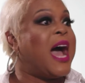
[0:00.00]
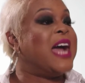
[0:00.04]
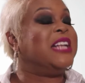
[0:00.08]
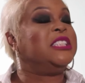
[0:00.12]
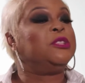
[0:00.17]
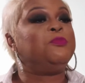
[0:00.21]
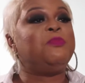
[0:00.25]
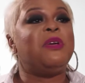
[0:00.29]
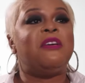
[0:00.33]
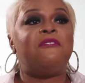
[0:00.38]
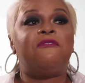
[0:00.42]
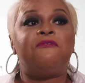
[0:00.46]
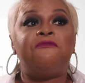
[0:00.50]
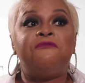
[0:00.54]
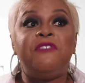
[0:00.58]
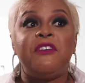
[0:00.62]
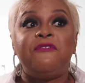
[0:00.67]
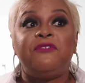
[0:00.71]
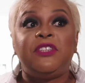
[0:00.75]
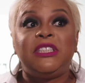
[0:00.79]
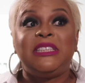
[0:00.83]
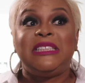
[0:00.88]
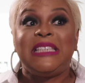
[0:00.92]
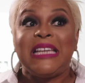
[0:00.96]
I spent
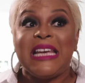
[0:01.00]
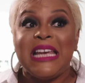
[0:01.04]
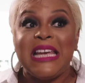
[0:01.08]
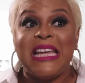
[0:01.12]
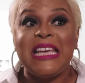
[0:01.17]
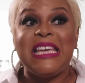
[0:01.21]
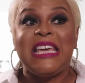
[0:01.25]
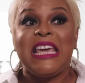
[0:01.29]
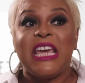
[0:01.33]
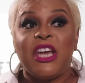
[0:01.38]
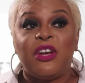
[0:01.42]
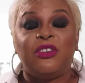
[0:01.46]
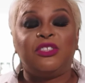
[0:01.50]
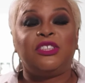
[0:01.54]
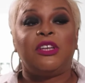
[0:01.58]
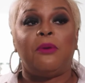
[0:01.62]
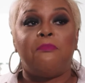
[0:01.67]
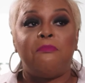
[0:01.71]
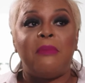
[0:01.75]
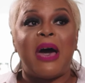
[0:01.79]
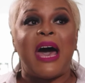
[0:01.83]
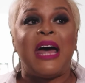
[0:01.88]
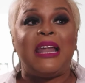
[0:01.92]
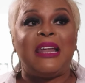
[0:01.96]
15 years
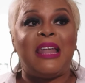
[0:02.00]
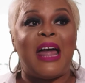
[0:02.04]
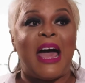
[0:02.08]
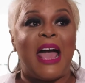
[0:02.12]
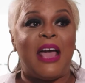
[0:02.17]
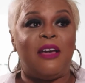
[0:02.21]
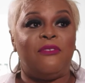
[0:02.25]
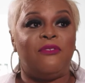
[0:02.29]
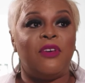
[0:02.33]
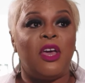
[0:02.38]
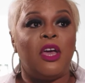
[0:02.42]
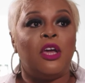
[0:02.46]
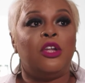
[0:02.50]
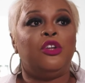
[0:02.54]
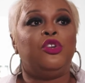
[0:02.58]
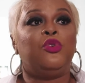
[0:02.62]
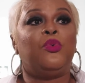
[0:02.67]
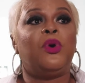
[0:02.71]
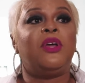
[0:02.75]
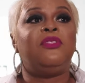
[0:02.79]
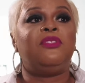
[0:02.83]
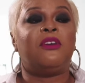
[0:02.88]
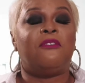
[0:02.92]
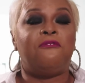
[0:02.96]
of my life
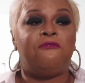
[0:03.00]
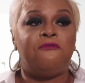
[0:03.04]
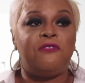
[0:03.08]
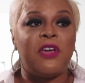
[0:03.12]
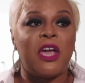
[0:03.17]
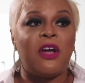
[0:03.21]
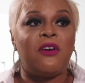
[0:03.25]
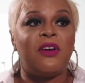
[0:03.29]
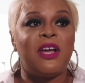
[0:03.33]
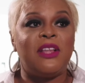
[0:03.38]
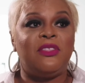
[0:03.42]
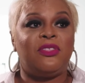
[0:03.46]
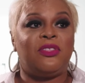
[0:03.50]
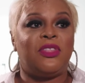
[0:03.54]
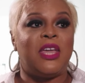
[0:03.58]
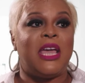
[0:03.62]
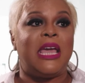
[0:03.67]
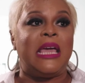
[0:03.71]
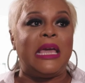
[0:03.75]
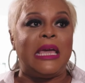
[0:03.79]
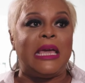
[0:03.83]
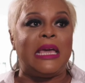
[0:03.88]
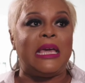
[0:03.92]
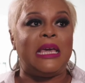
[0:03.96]
doing the very
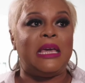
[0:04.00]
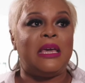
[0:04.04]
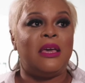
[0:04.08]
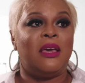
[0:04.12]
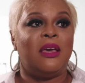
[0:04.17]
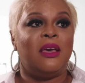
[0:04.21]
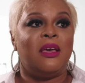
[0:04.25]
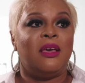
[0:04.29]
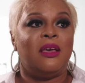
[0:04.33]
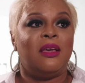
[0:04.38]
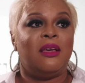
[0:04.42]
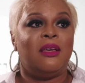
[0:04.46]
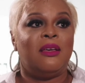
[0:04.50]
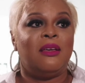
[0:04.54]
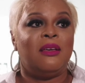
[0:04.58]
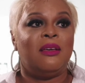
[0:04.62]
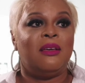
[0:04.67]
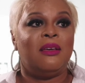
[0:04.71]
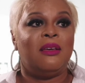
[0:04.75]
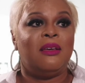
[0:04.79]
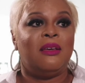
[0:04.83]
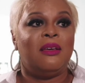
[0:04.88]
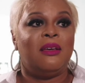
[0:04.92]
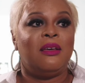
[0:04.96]
thing
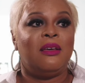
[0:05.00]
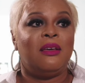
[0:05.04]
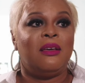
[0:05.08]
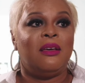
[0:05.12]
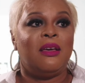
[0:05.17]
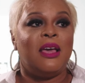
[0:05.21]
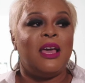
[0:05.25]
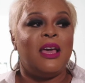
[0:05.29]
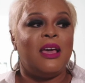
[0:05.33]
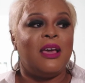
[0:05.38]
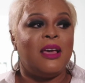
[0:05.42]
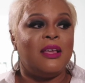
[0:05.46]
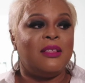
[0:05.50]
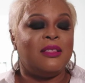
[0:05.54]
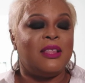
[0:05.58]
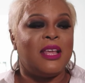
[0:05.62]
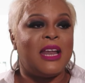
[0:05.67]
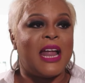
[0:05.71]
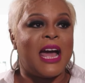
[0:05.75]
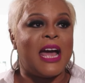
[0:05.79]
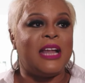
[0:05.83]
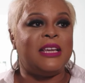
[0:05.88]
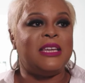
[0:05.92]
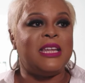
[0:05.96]

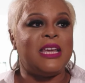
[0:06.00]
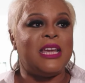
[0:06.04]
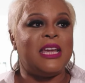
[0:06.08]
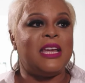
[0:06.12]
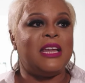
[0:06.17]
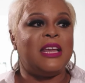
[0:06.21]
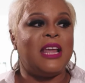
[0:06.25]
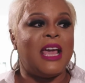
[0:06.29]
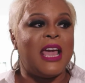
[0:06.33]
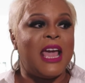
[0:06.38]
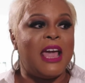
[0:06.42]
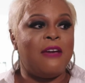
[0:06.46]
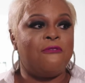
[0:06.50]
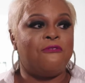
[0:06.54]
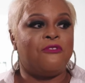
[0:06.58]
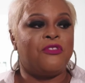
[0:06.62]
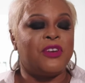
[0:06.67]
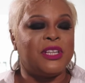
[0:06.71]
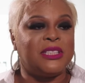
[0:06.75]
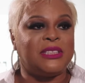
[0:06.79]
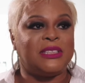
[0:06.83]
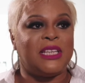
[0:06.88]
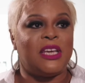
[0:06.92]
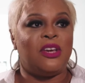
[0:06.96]
that I did
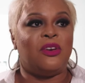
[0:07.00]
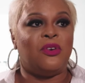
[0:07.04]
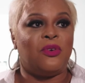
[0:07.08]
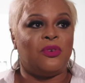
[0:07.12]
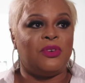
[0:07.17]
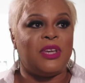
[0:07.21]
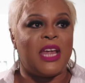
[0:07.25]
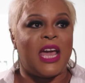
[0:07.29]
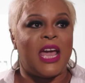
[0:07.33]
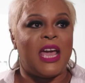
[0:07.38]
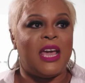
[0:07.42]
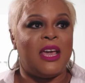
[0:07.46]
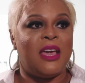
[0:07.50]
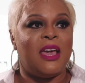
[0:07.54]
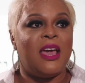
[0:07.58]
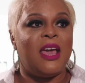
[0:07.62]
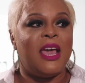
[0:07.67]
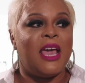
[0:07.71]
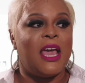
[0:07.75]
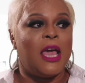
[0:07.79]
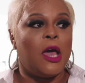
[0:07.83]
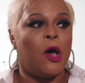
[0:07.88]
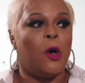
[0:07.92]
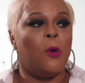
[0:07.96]
every single day,
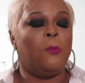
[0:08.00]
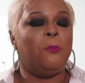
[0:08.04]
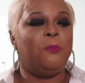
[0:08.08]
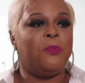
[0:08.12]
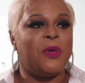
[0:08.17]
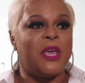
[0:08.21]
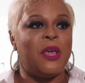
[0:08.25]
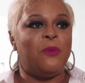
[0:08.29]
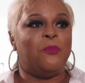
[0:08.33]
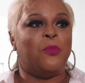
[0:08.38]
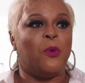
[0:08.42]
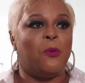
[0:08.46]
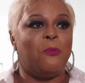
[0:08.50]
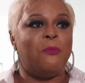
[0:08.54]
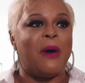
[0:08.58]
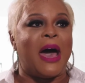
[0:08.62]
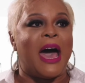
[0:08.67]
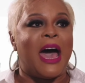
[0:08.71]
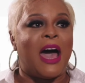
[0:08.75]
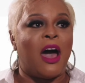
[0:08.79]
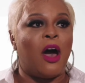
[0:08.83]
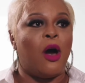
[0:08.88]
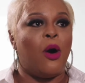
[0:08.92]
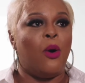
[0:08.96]
help people
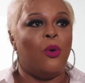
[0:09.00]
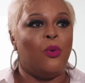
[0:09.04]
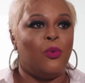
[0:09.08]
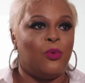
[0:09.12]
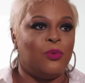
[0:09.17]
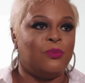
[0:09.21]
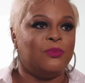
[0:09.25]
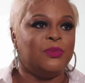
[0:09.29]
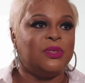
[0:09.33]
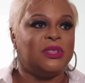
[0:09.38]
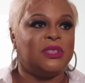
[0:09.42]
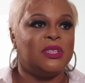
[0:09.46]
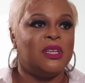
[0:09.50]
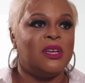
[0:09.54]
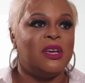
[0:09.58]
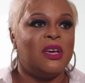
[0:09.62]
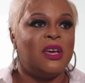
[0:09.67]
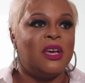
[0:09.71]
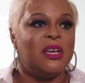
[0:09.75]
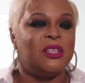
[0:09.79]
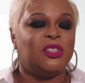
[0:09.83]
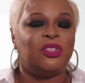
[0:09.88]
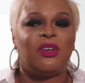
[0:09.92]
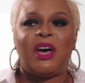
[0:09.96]
buy homes.
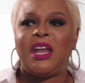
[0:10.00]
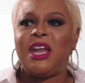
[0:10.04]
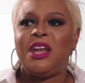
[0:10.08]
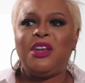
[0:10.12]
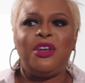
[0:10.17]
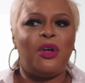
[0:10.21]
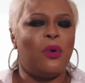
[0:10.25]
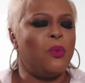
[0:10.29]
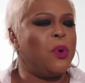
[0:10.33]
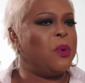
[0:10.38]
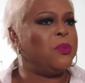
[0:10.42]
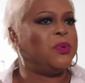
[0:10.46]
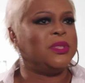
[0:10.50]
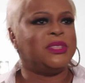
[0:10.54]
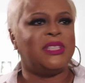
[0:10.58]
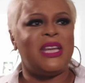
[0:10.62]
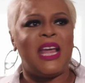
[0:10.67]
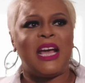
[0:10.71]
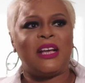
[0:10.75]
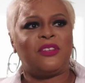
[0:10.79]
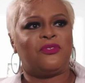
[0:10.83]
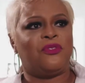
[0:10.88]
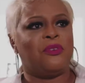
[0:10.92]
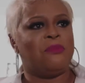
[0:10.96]
So I didn't know what was
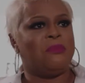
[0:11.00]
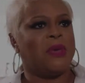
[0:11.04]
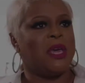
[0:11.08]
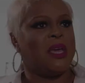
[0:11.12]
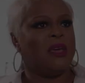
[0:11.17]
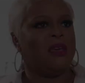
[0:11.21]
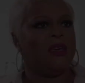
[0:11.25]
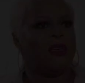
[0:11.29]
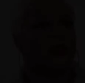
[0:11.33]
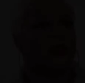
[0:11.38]
next for me.